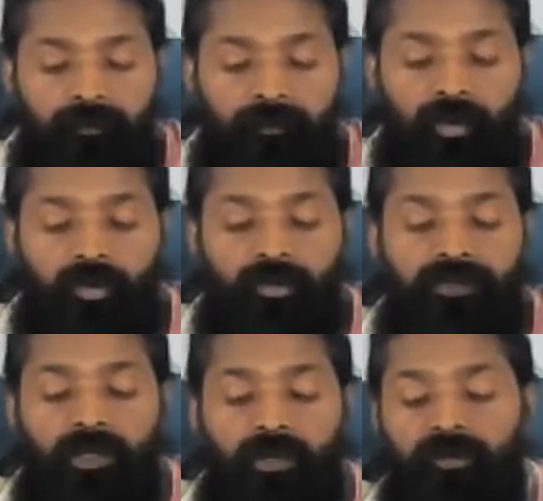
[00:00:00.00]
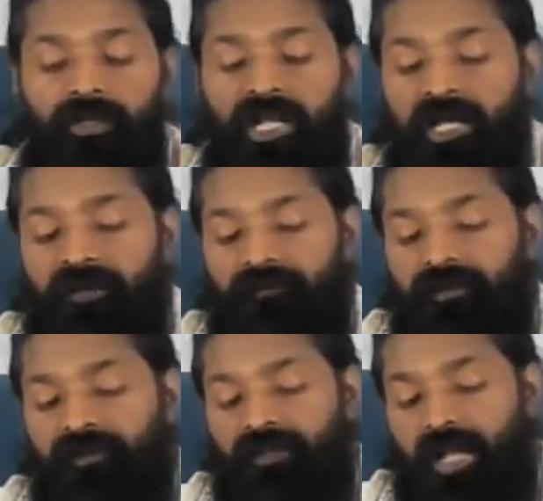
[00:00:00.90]
because they all have
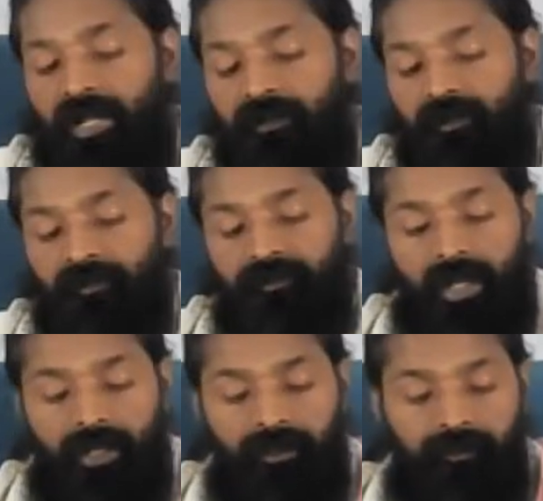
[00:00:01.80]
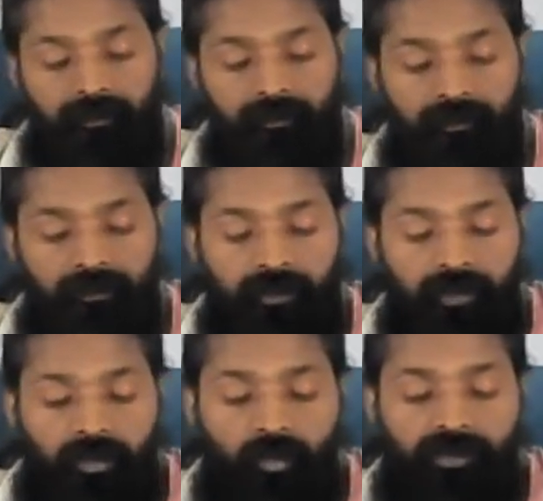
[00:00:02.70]
this light inside.
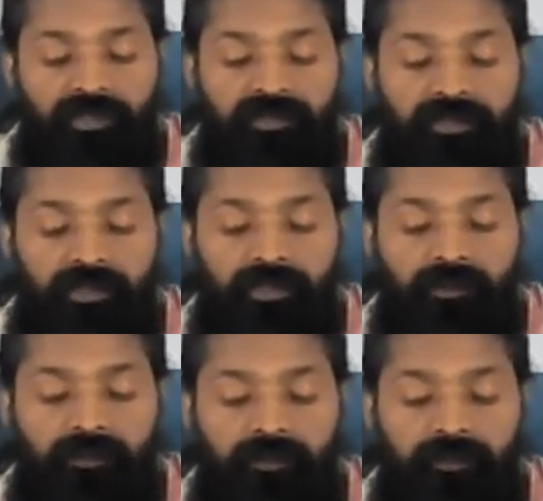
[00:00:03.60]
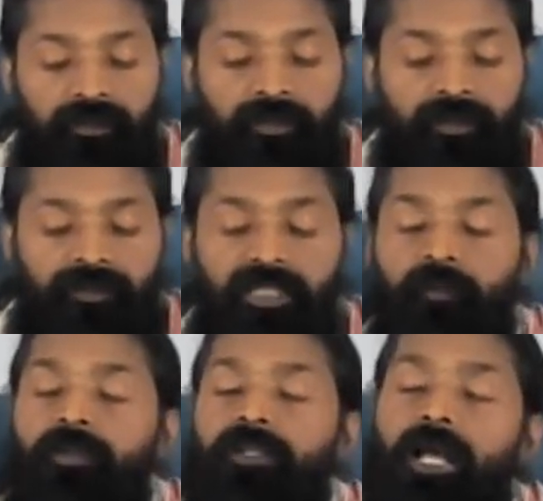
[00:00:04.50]
When they see it, they
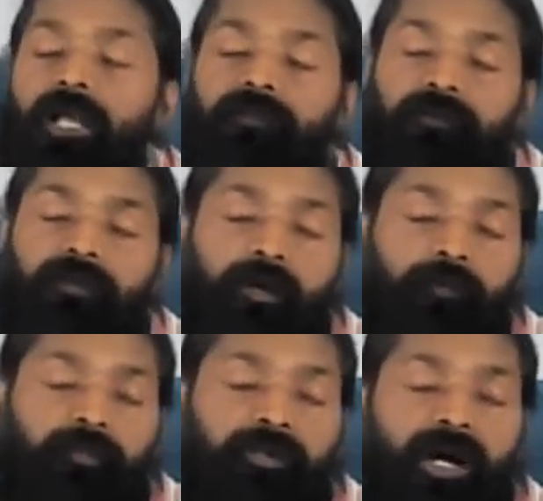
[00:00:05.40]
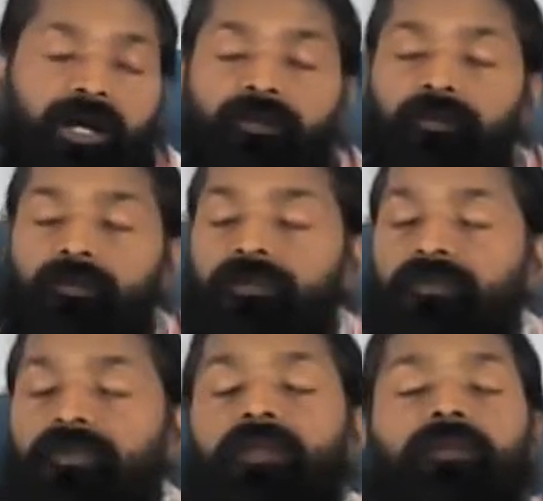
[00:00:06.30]
will lighten up. I don't
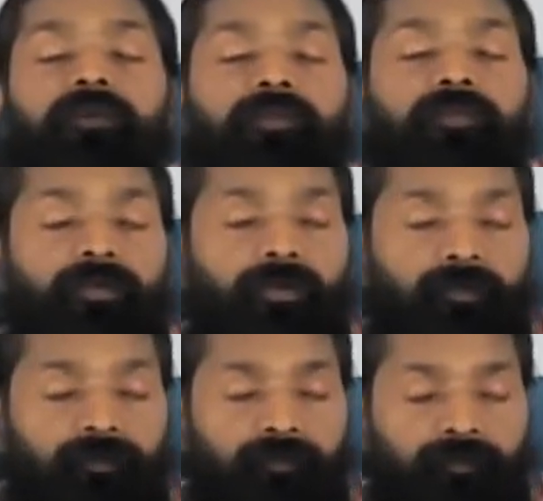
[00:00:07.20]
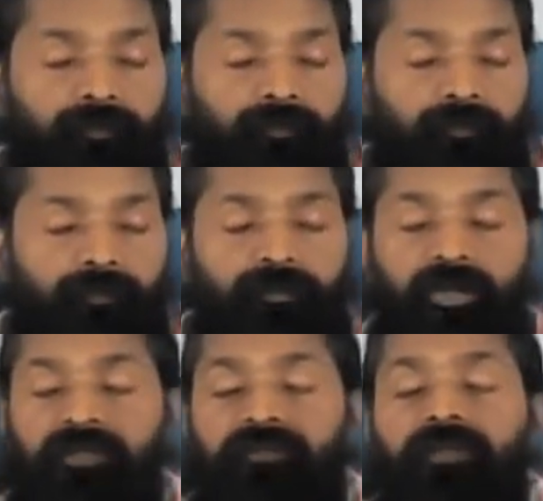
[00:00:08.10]
think so.
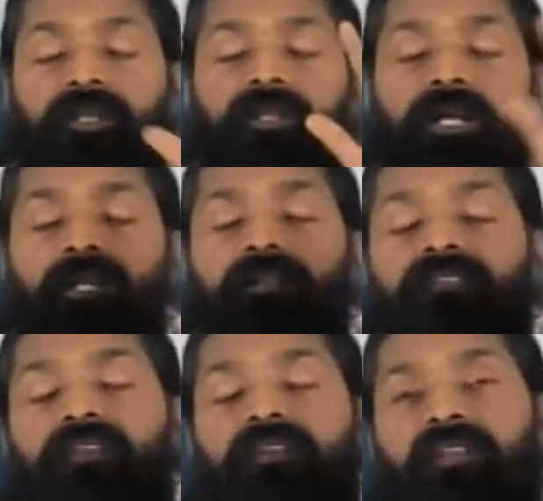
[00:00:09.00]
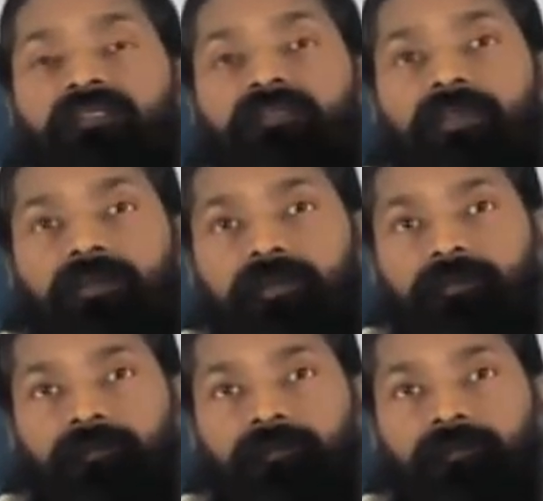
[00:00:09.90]
Personally, I disagree with it.